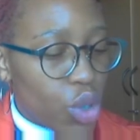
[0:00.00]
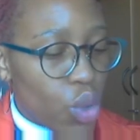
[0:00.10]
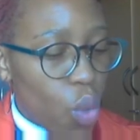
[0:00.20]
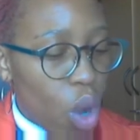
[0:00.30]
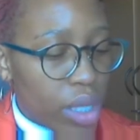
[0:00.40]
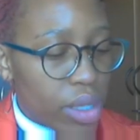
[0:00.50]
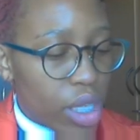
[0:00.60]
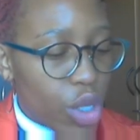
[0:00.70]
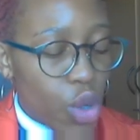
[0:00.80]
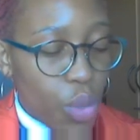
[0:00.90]
you want
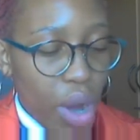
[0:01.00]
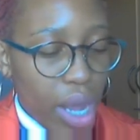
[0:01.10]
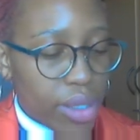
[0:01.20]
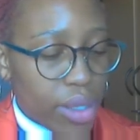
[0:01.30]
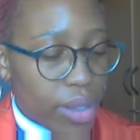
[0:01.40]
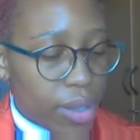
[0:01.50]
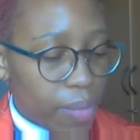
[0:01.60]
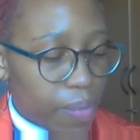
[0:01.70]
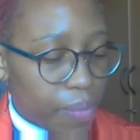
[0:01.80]
in your practice.